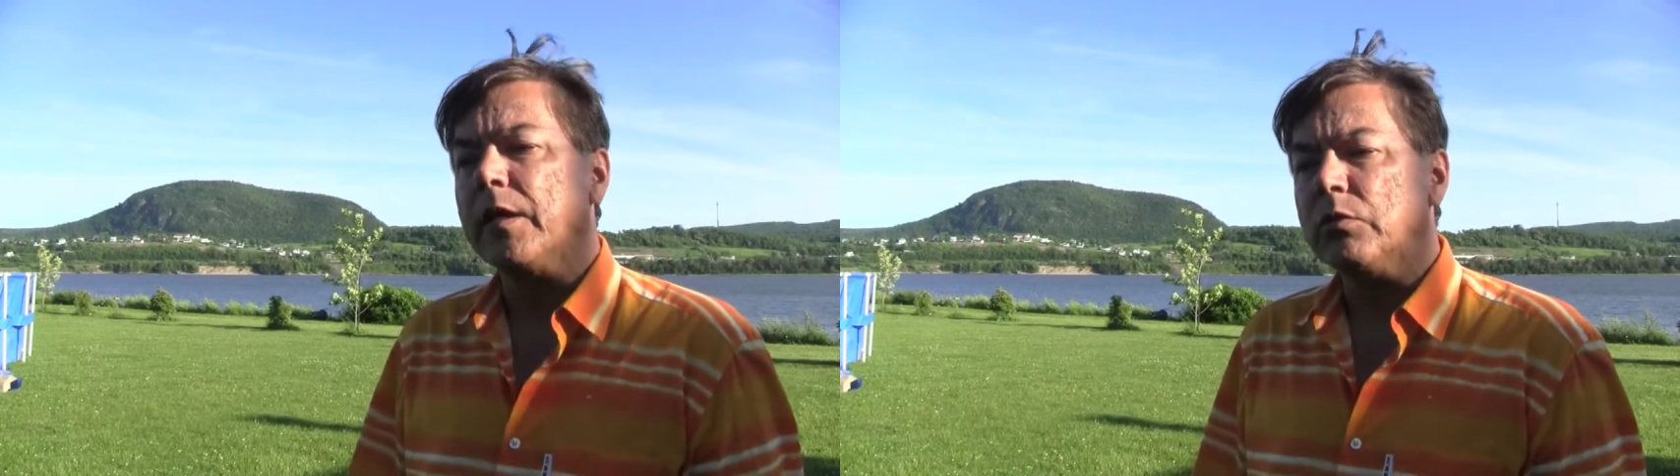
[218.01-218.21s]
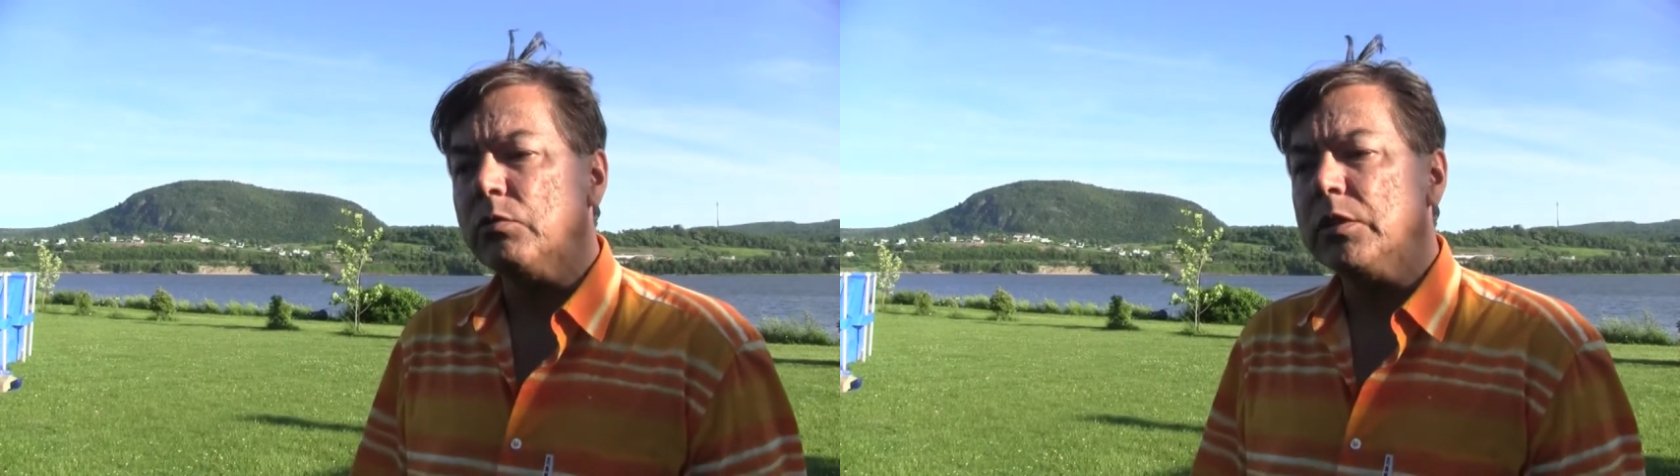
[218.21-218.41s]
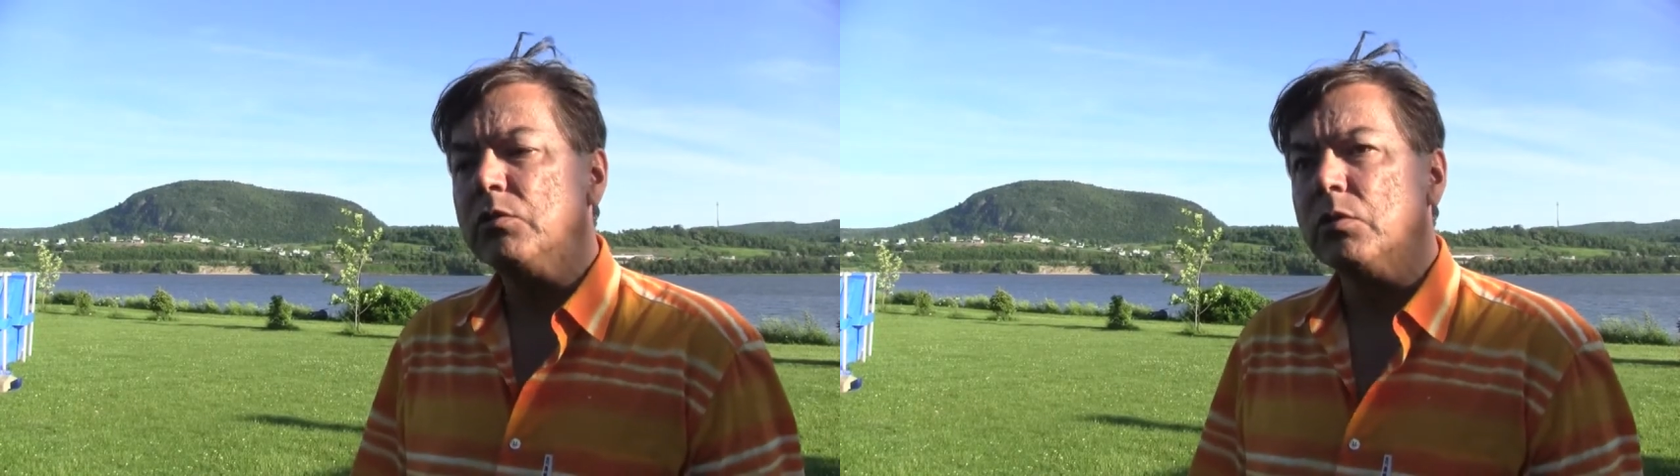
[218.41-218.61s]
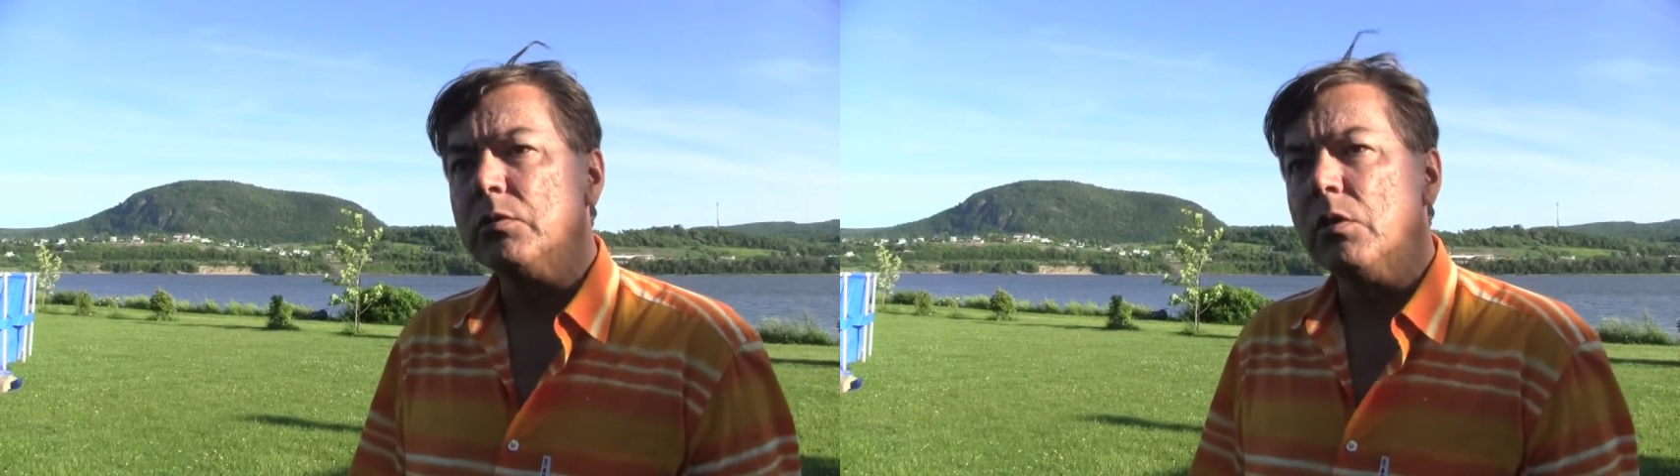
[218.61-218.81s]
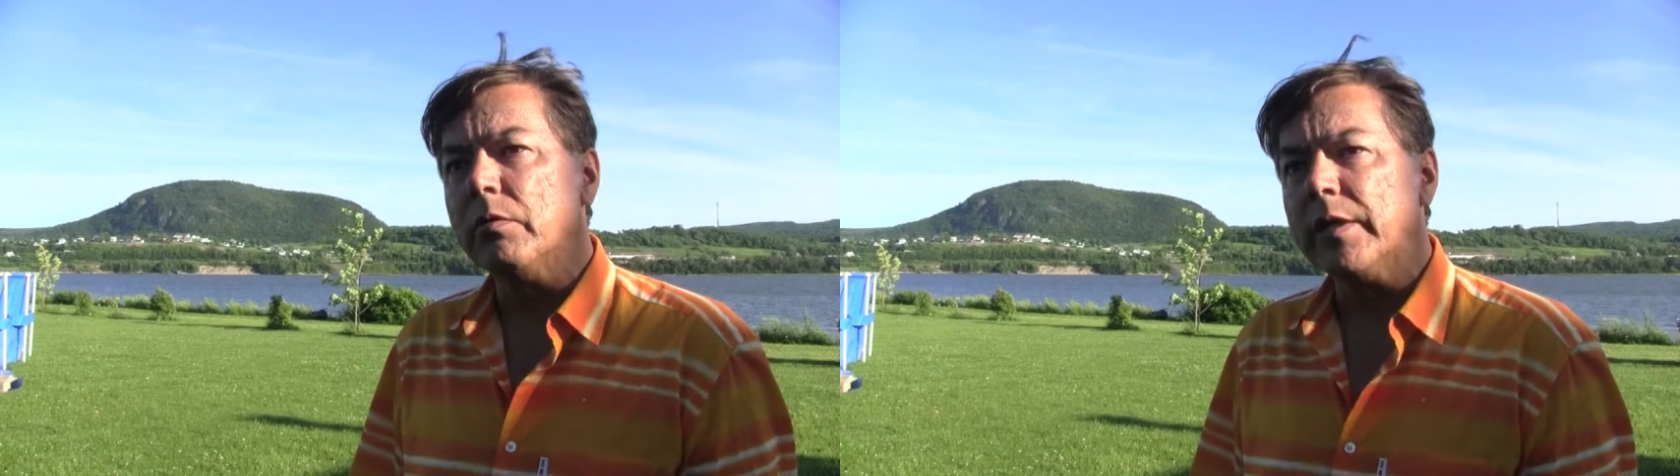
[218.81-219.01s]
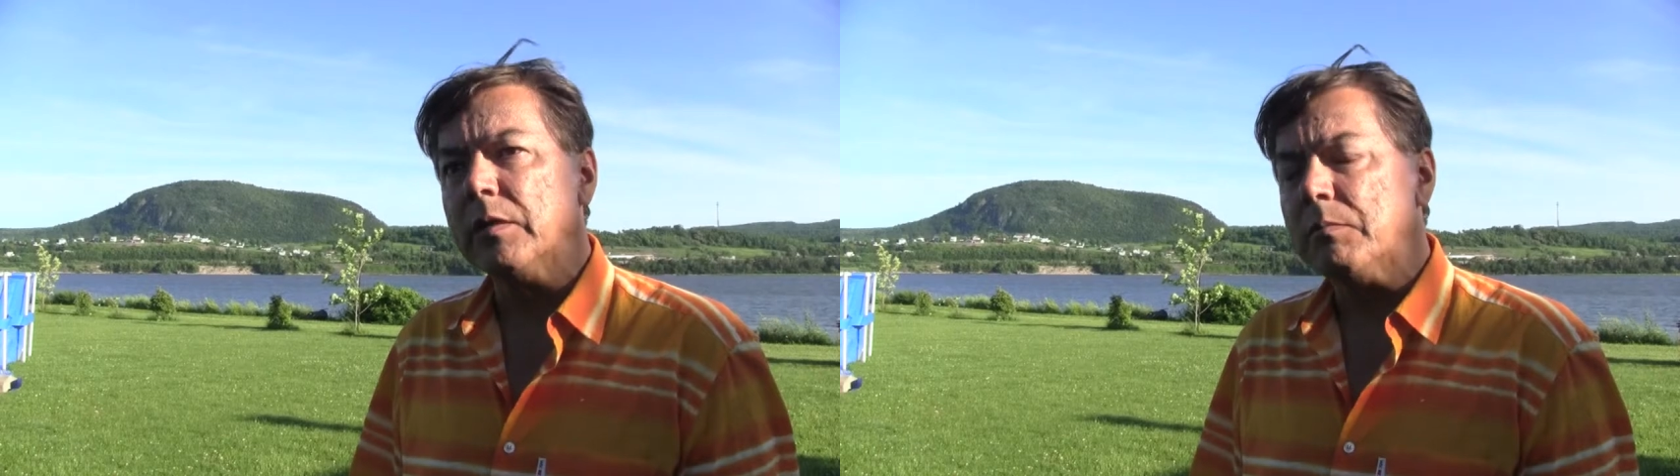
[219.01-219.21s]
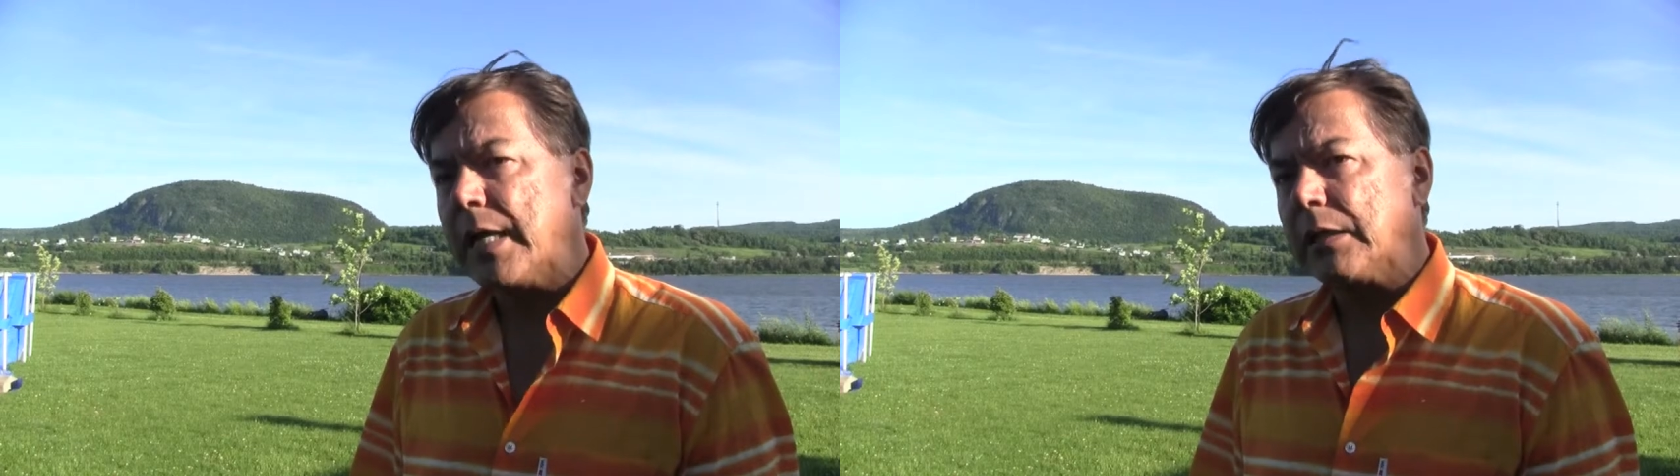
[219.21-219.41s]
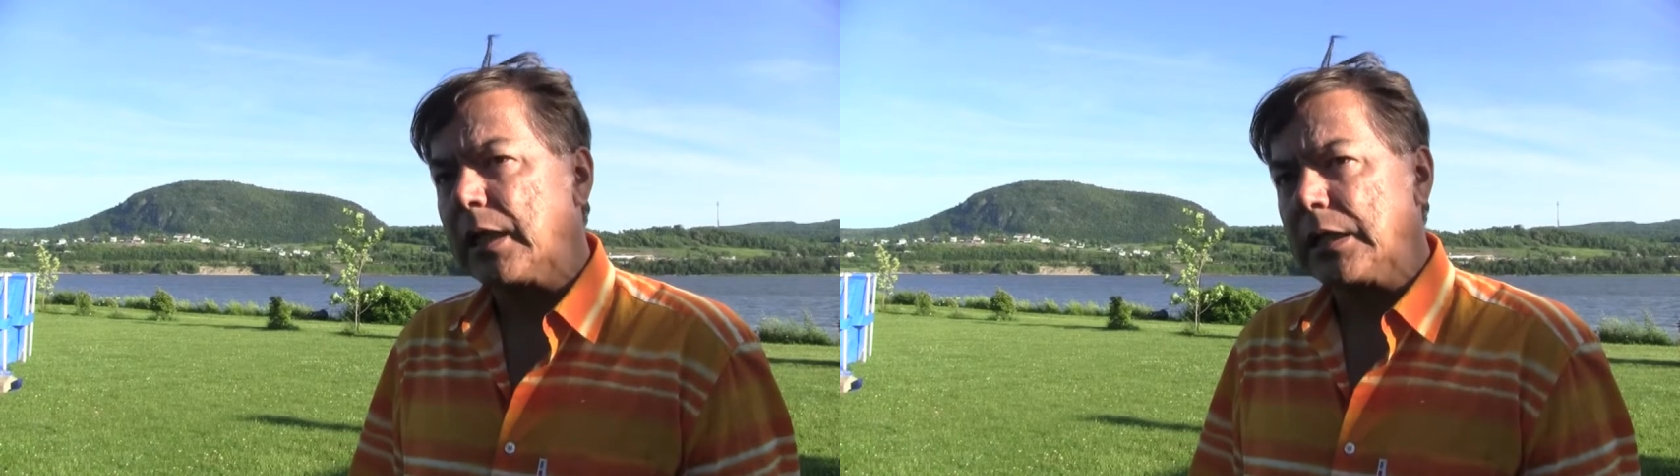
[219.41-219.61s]
And you need to know that a
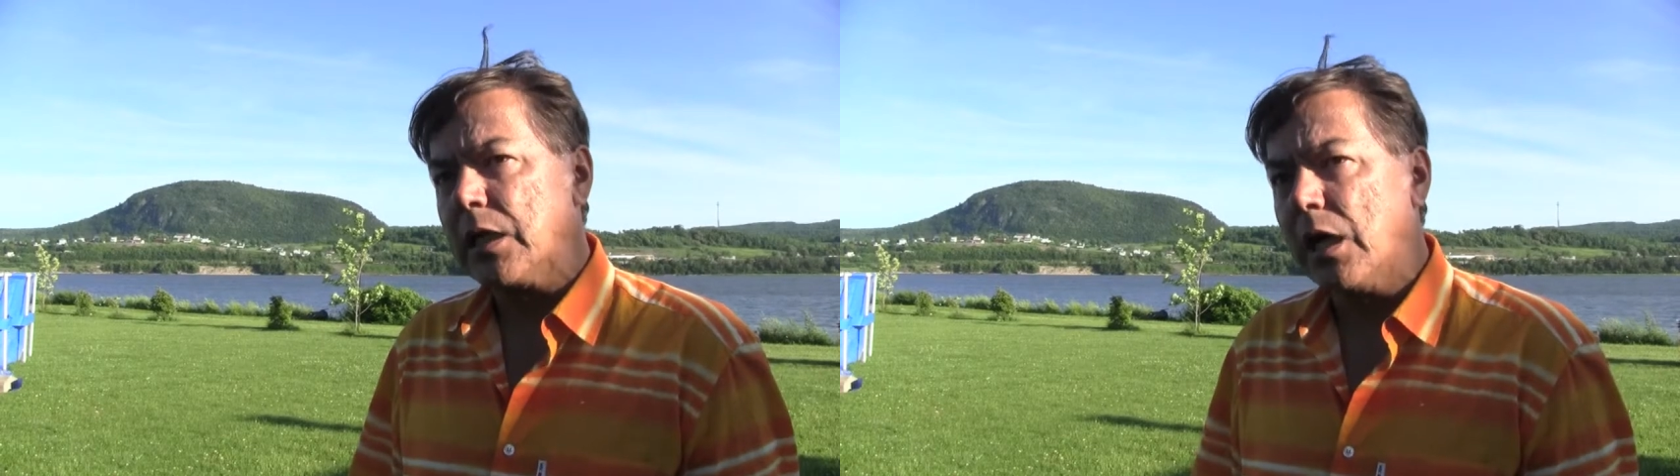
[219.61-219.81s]
man like